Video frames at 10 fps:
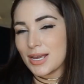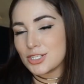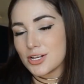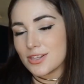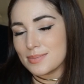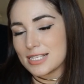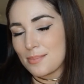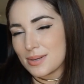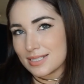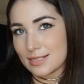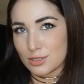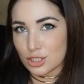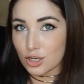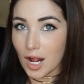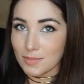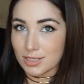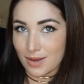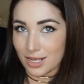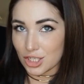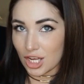Make sure to thumbs up, subscribe to
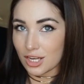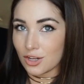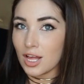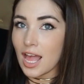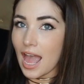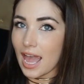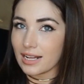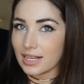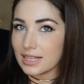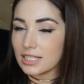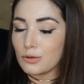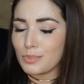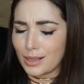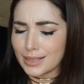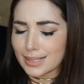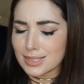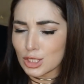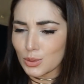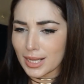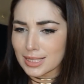my channel, and click the little bell next
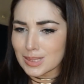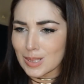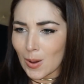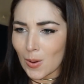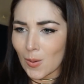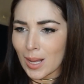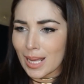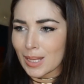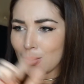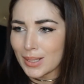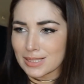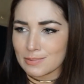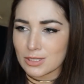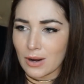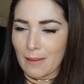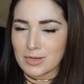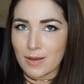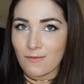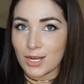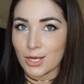to it so you get subscribed to
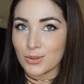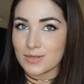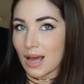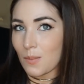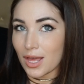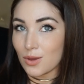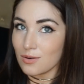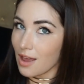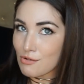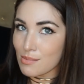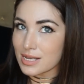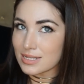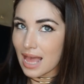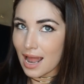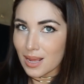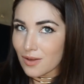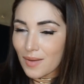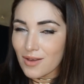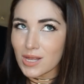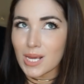my videos. That way you never miss any of
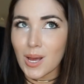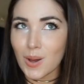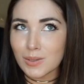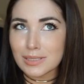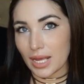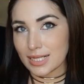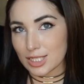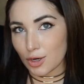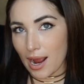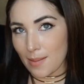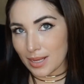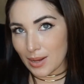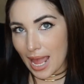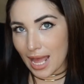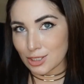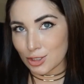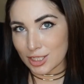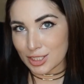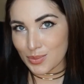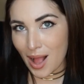my videos. Instagram handle
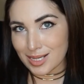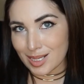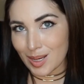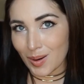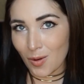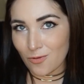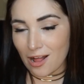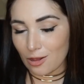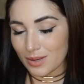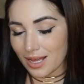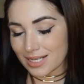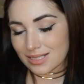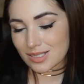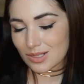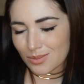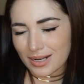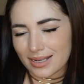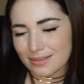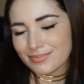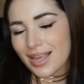is right here. Go follow me on
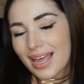Instagram.